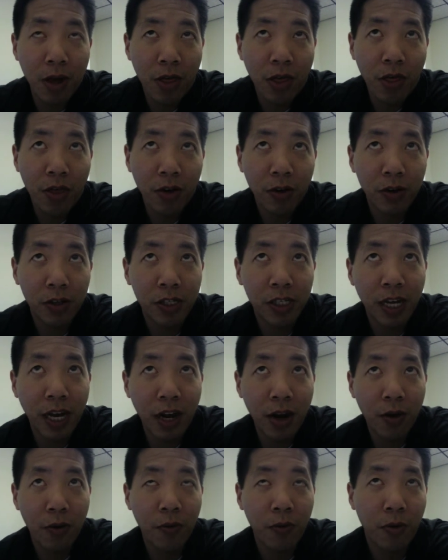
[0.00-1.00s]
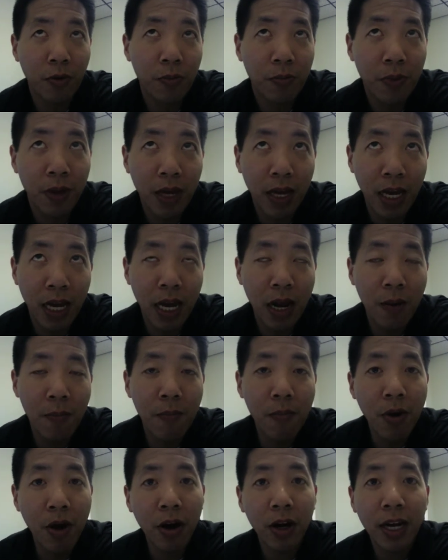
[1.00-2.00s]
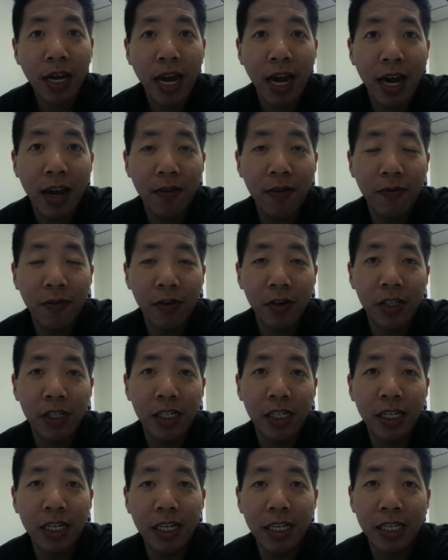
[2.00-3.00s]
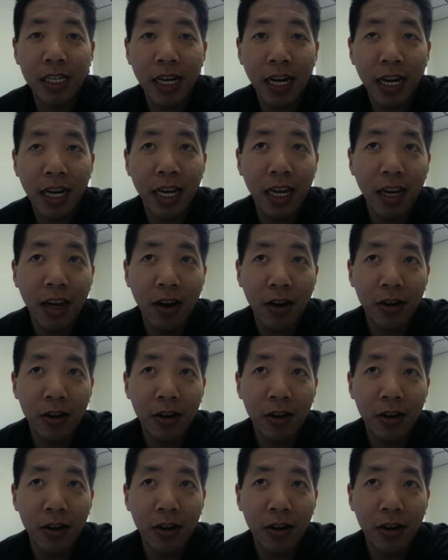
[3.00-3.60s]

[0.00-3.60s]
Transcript: Thursday will be Marquette versus Kentucky.